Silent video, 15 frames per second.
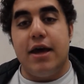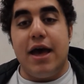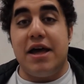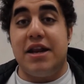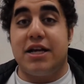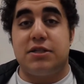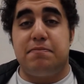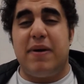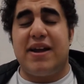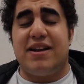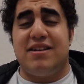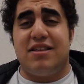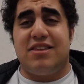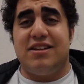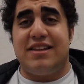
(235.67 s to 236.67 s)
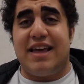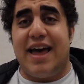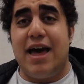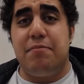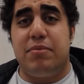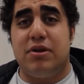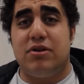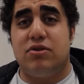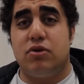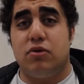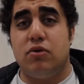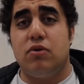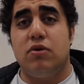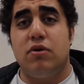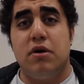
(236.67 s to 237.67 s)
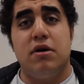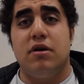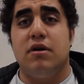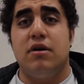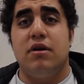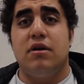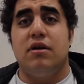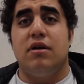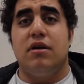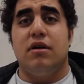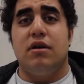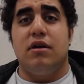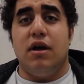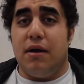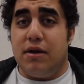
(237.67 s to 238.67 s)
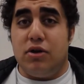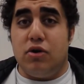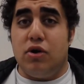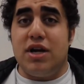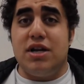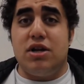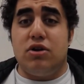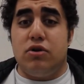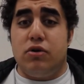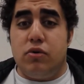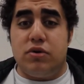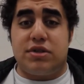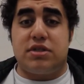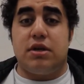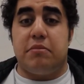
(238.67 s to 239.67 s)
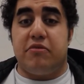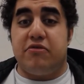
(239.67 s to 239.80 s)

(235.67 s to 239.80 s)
and expect nothing to happen to you. You're going to lose some